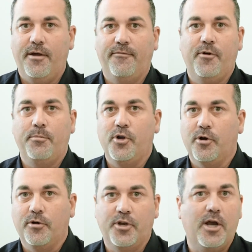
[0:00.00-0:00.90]
from
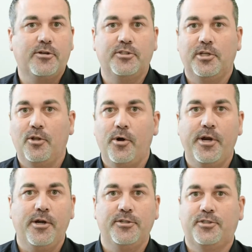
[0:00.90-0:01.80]
your doctors and
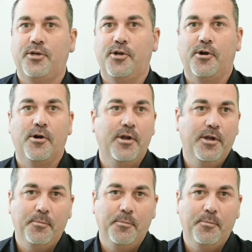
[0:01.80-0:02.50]
lawyers to your